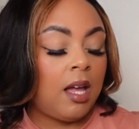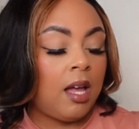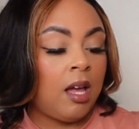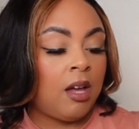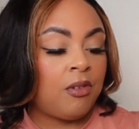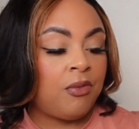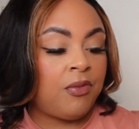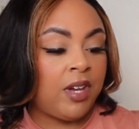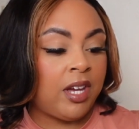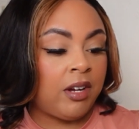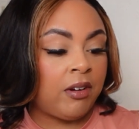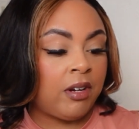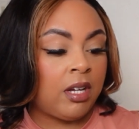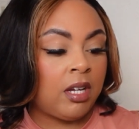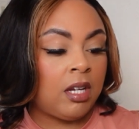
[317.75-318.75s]
a
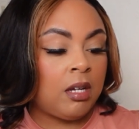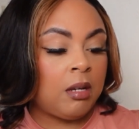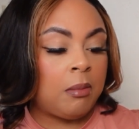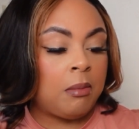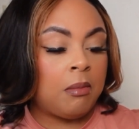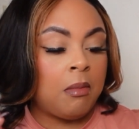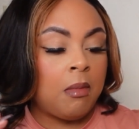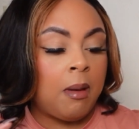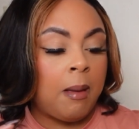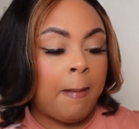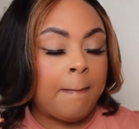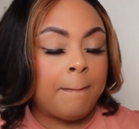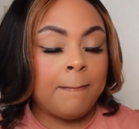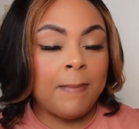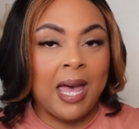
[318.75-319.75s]
very
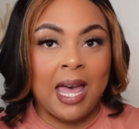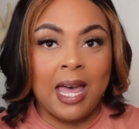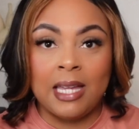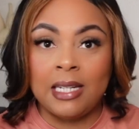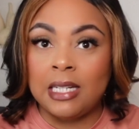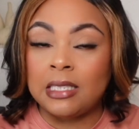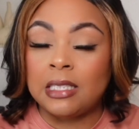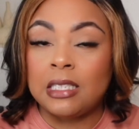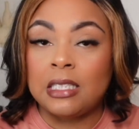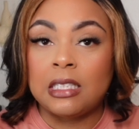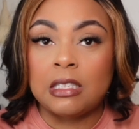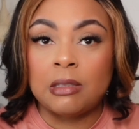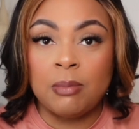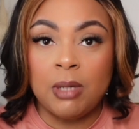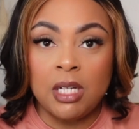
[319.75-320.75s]
matte. It doesn't
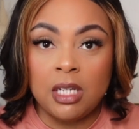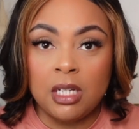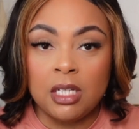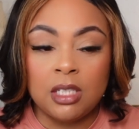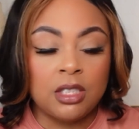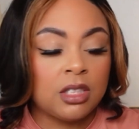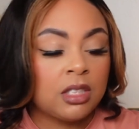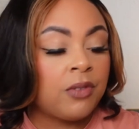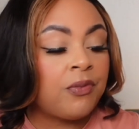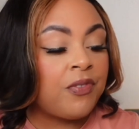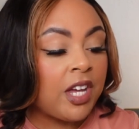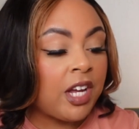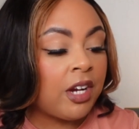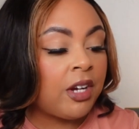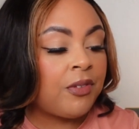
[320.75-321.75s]
smudge. It's a
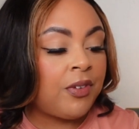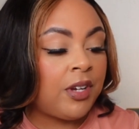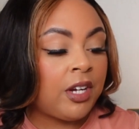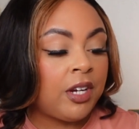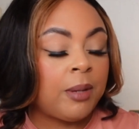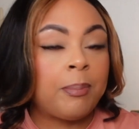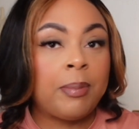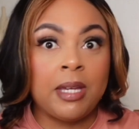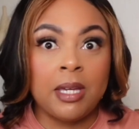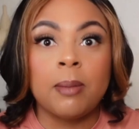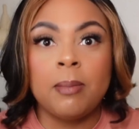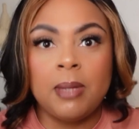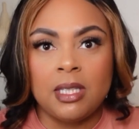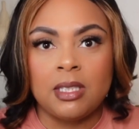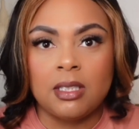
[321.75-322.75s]
very, very
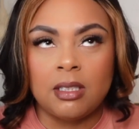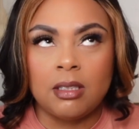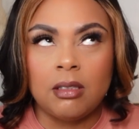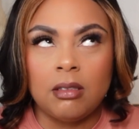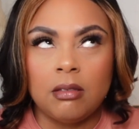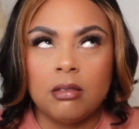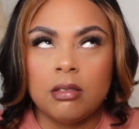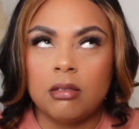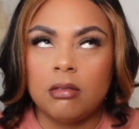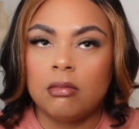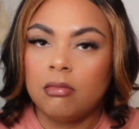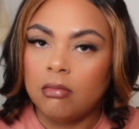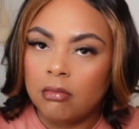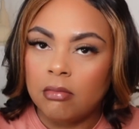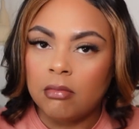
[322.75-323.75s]
pigmented
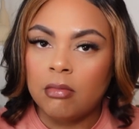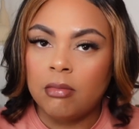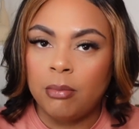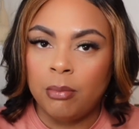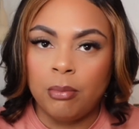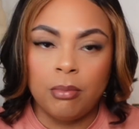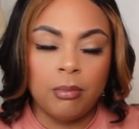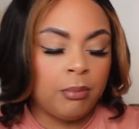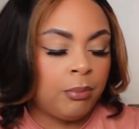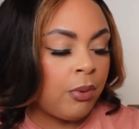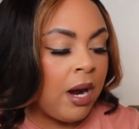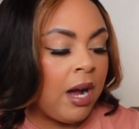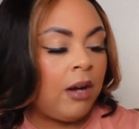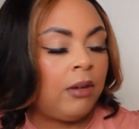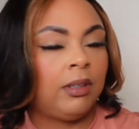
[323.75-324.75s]

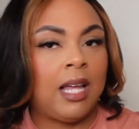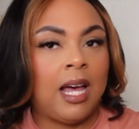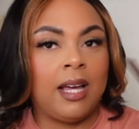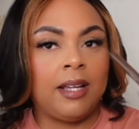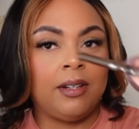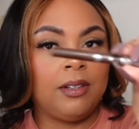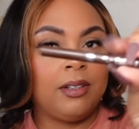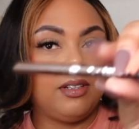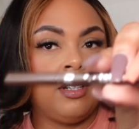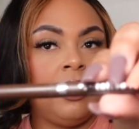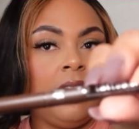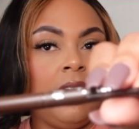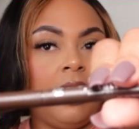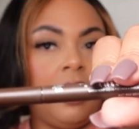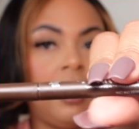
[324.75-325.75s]
brown liner.
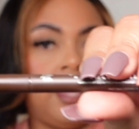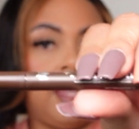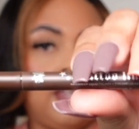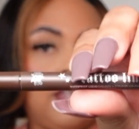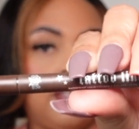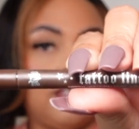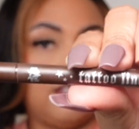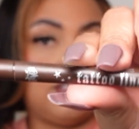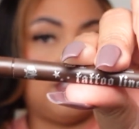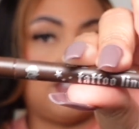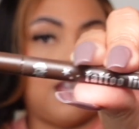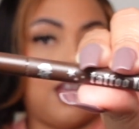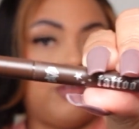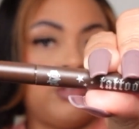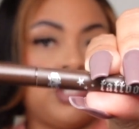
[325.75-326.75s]
And
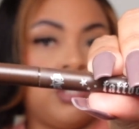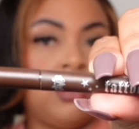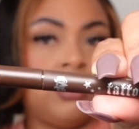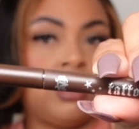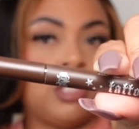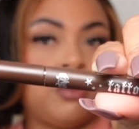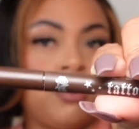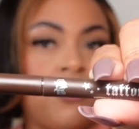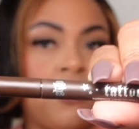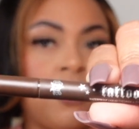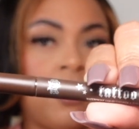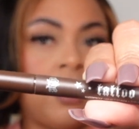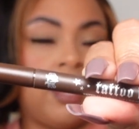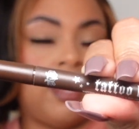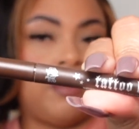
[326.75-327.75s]
I've showed this
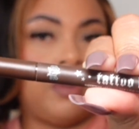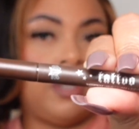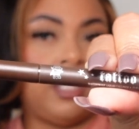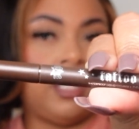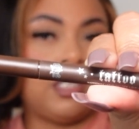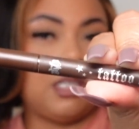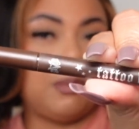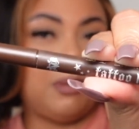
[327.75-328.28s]
before in plenty,